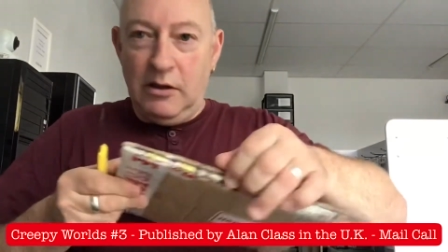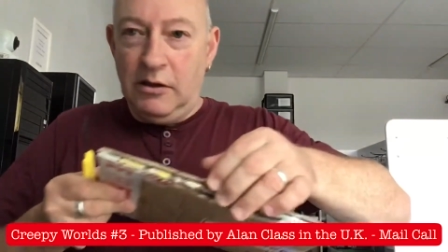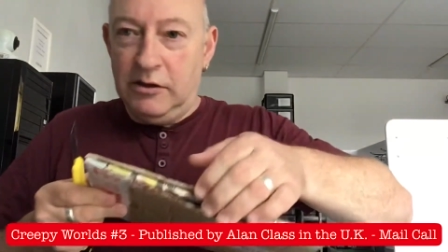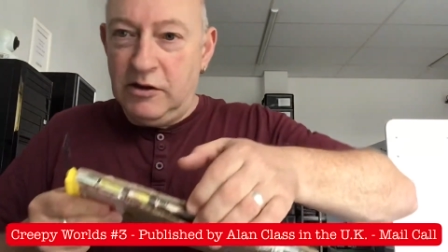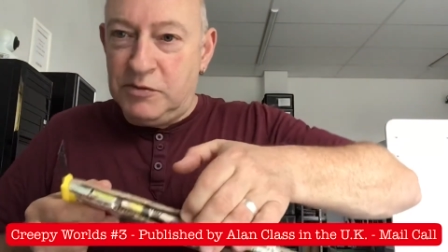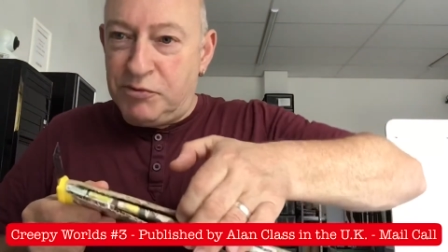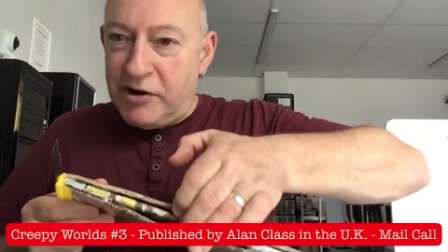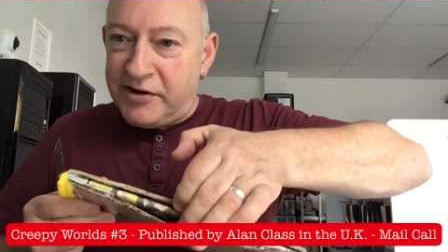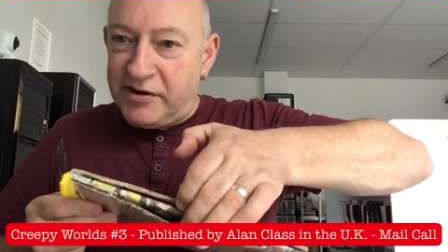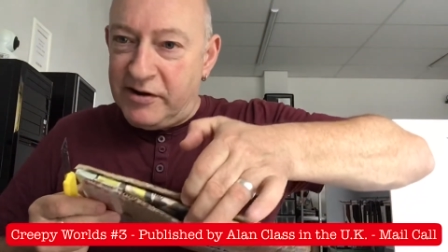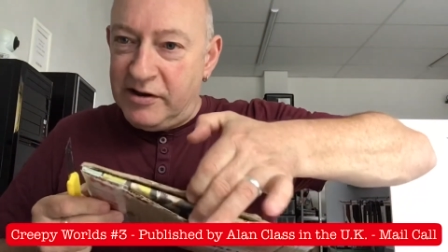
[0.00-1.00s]
Use
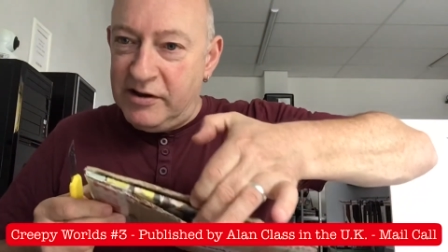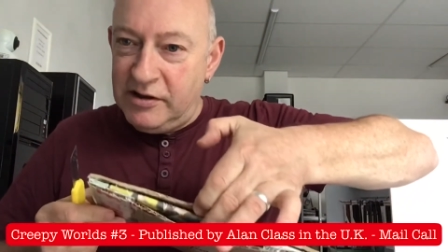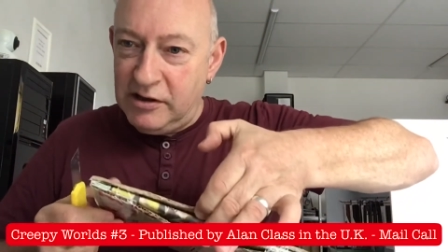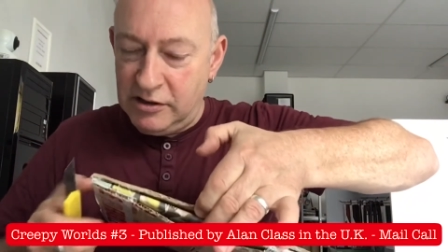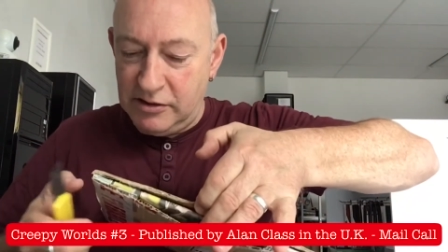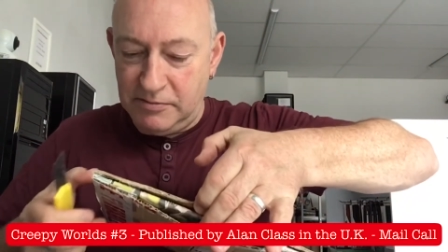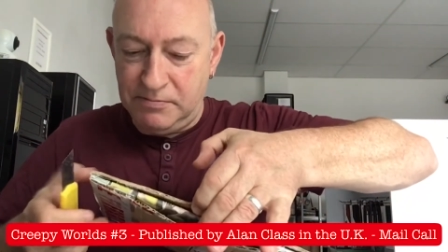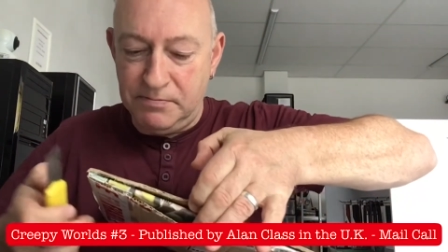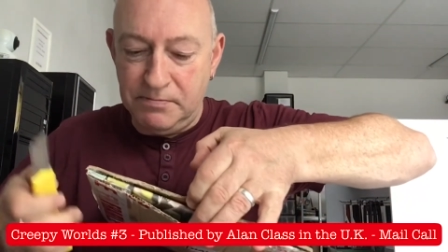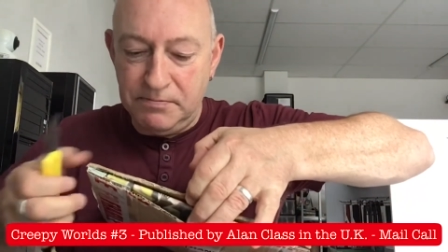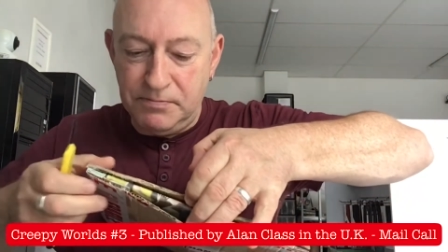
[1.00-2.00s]
pressure,
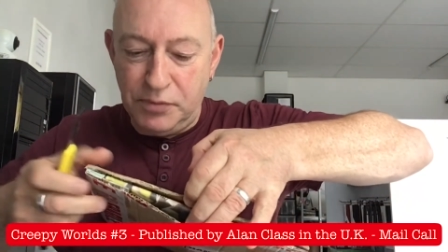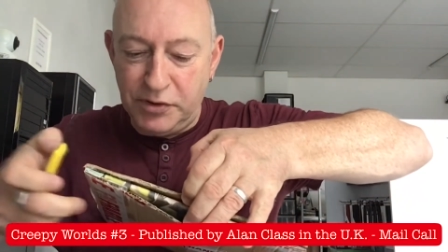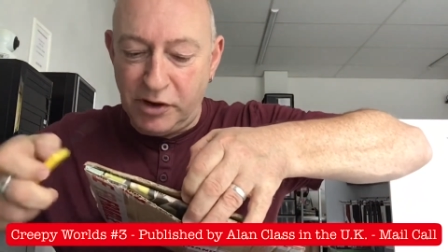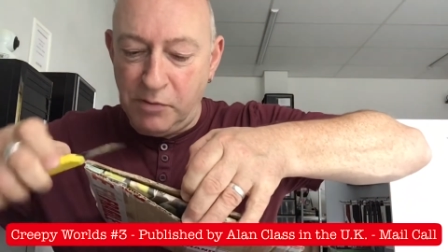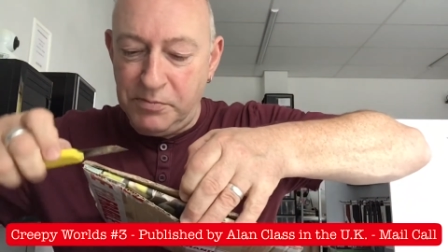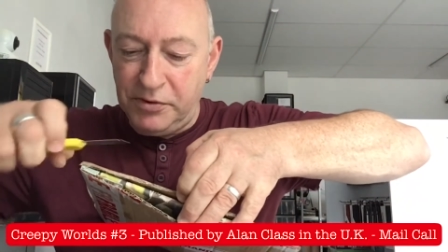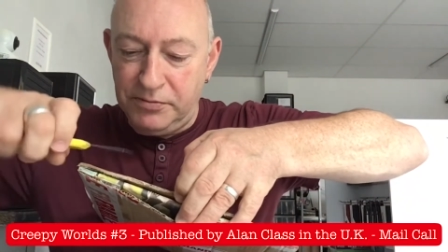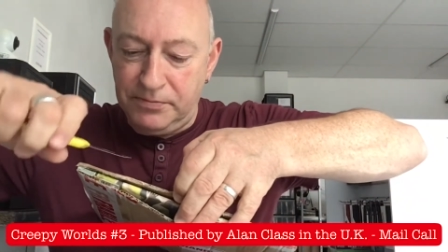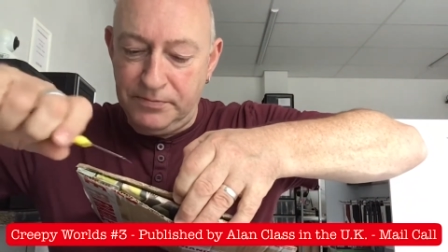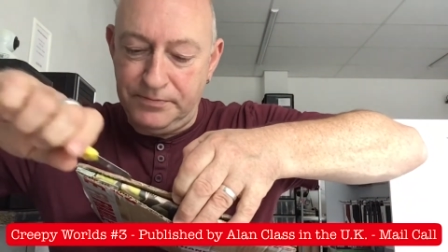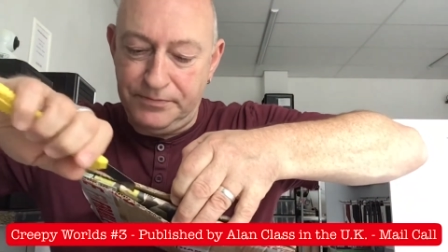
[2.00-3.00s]
push open,
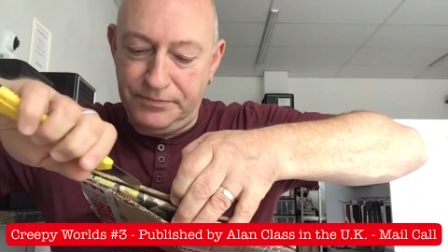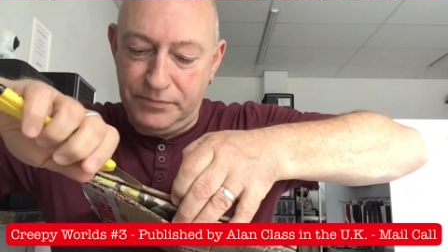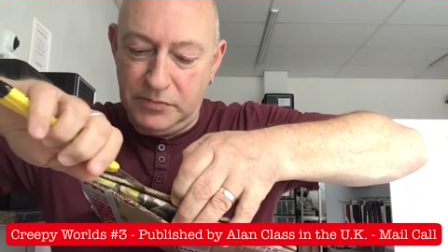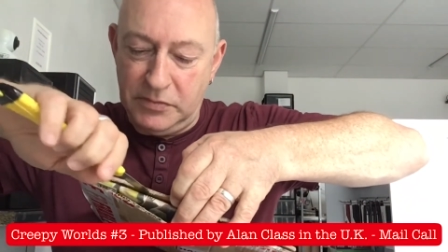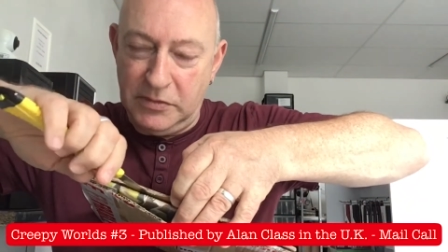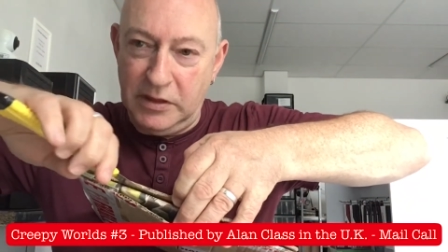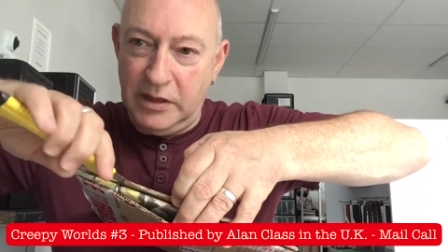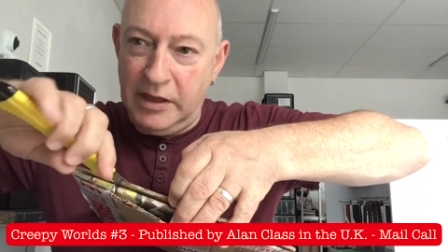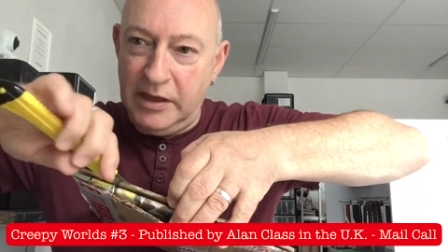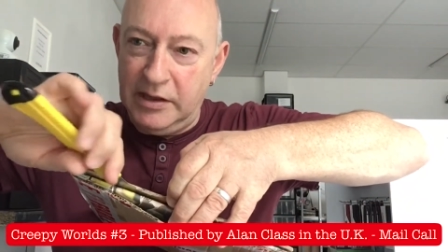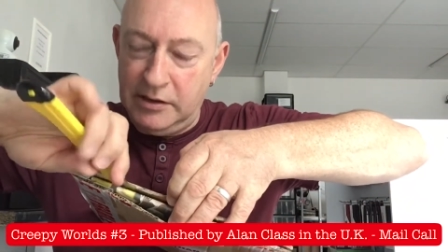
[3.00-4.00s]

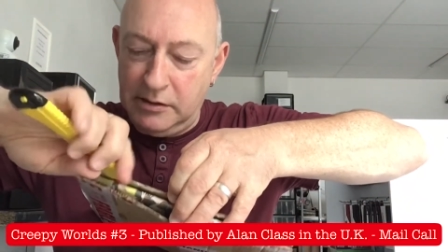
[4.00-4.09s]
in,